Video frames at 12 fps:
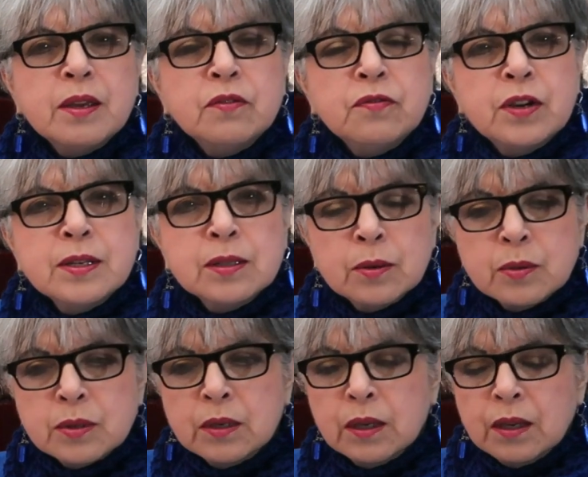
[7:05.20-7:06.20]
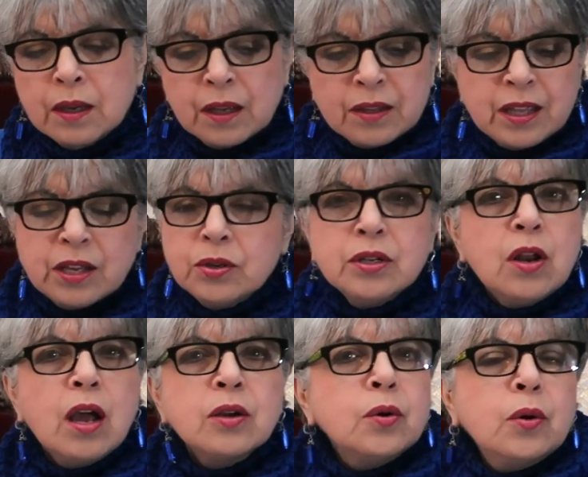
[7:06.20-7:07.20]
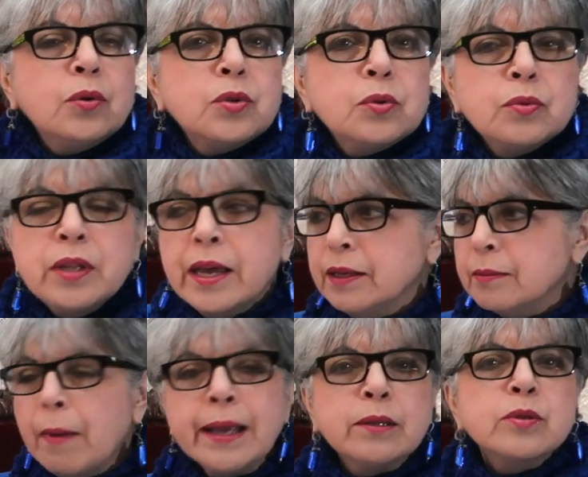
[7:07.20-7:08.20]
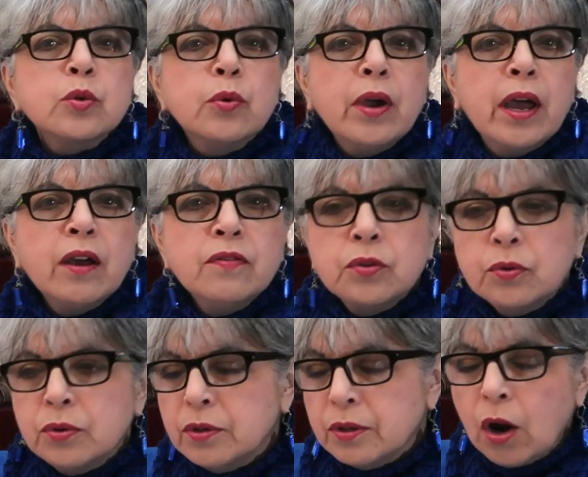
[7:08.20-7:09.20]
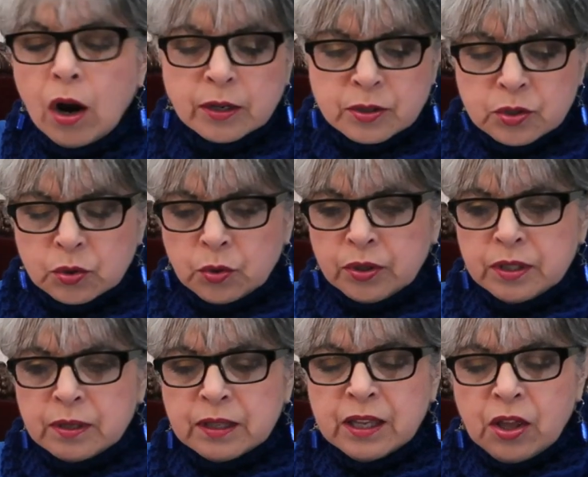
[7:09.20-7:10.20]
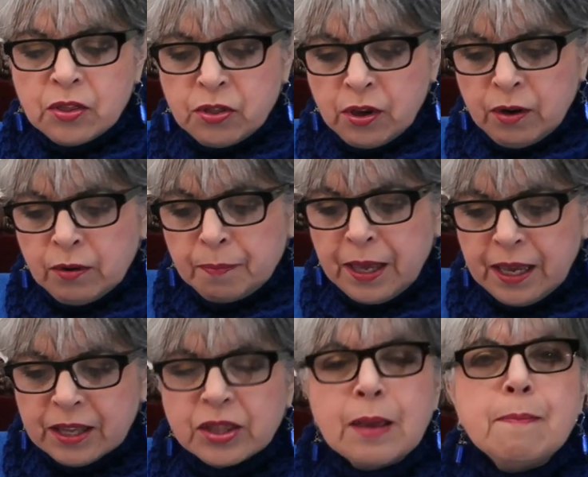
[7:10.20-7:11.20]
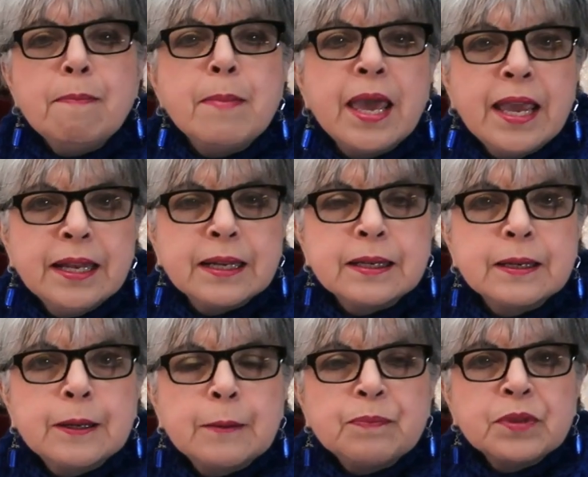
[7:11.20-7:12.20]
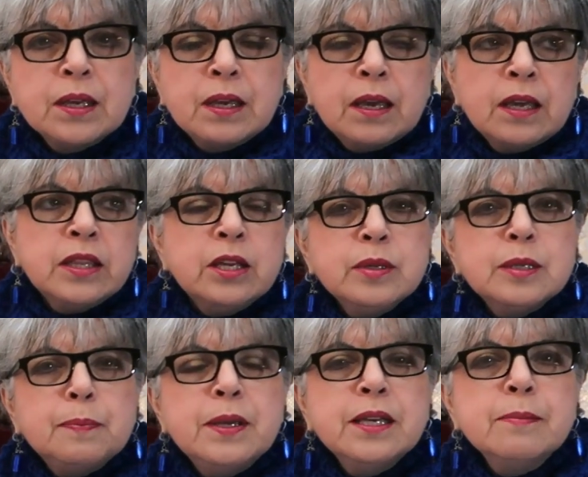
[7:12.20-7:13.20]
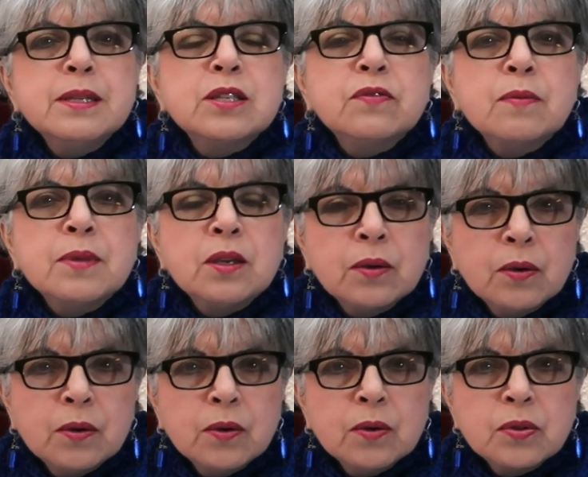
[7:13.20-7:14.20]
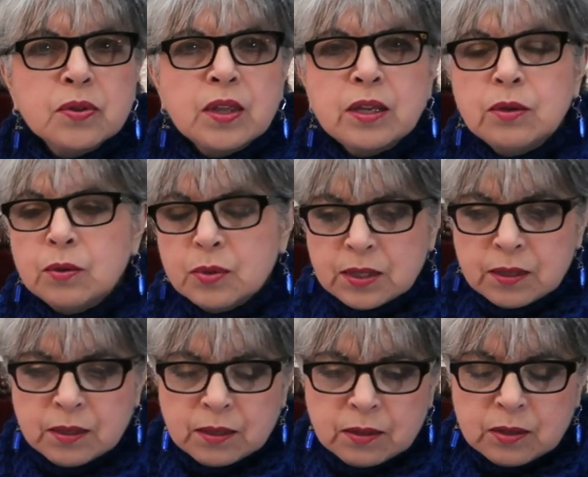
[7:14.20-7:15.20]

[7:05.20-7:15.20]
who made frescoes, they could not go to like a Michael's Craft or an art store to get their paint. They made it. And they used pigments from the earth, they used